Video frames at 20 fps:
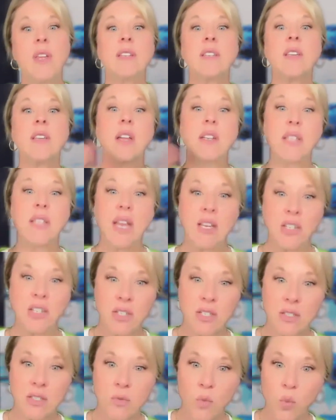these
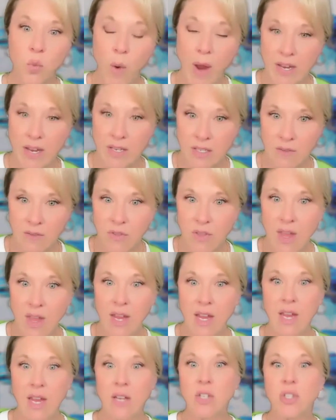audacious ways of
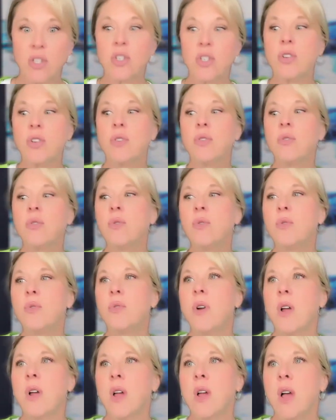thinking, to